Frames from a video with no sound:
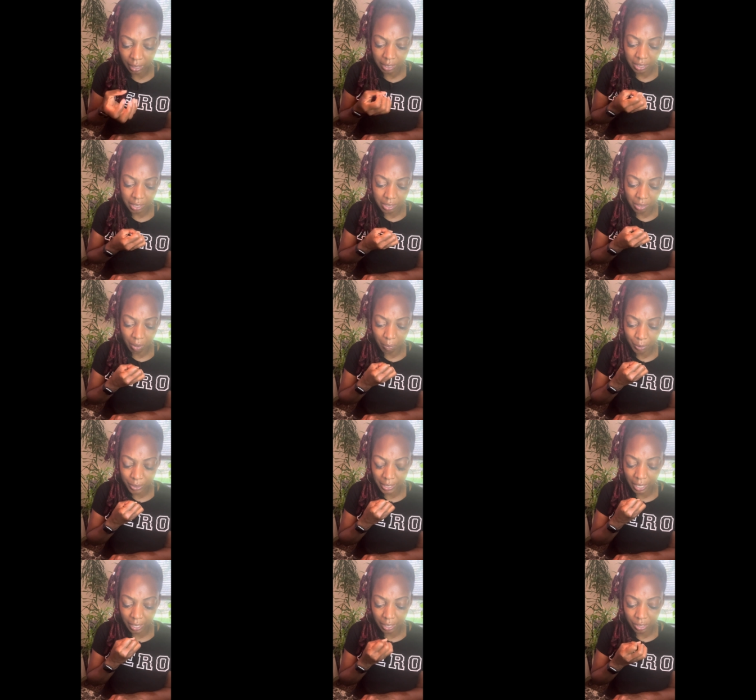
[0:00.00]
it's almost
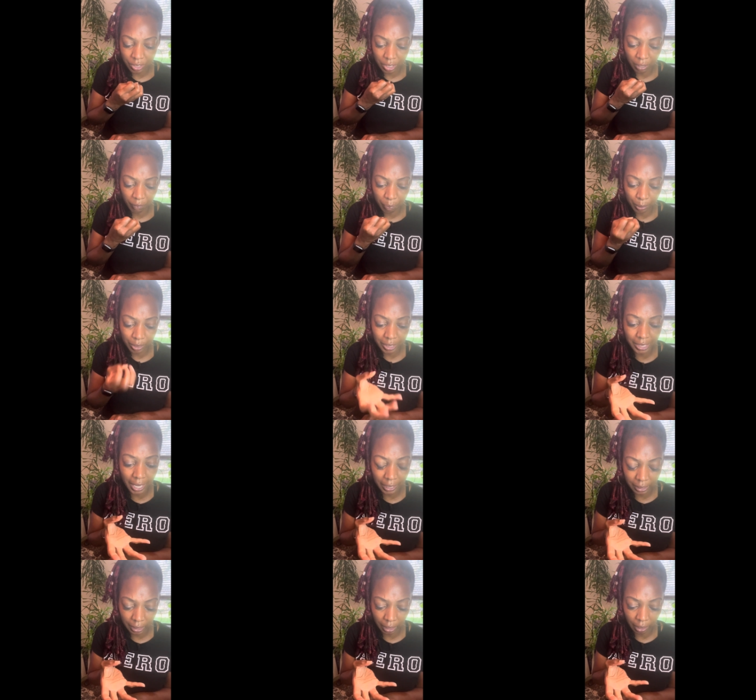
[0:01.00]
that energy of
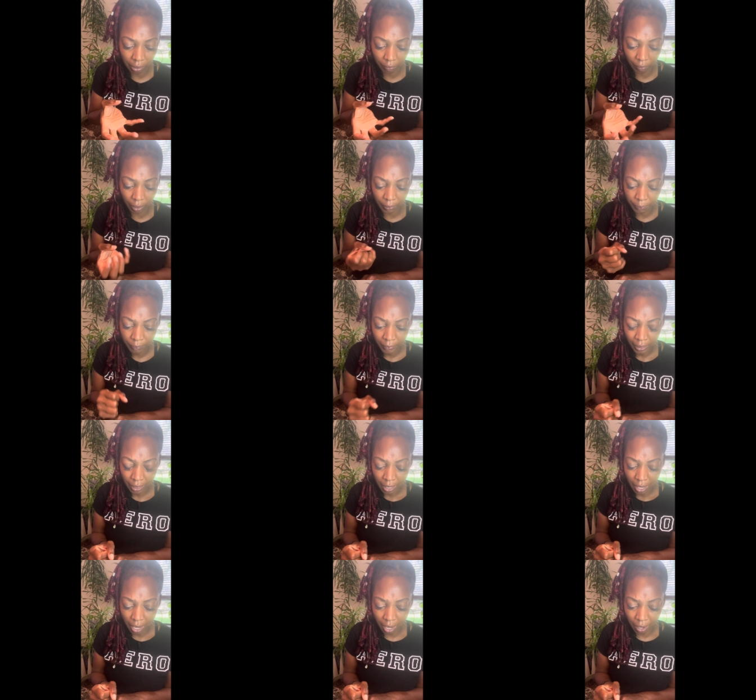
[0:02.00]
projecting, right?
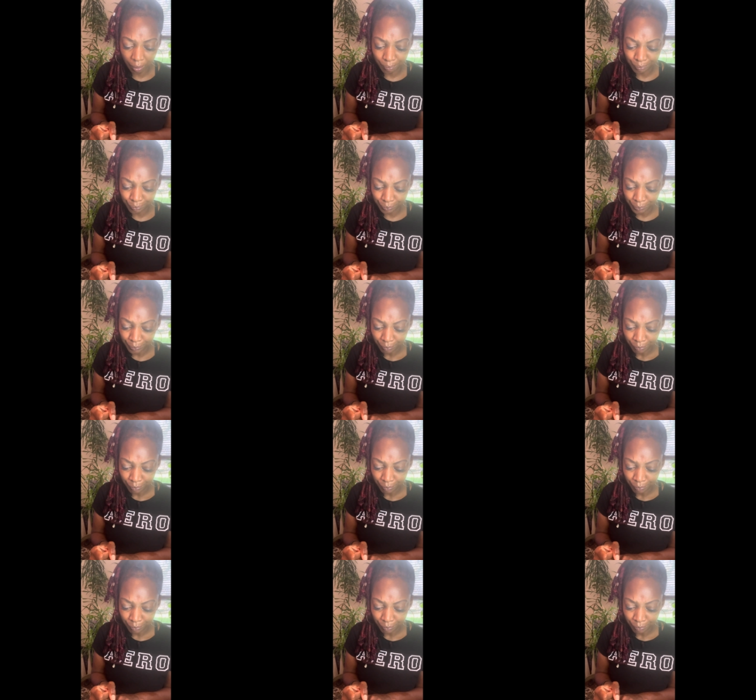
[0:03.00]
Some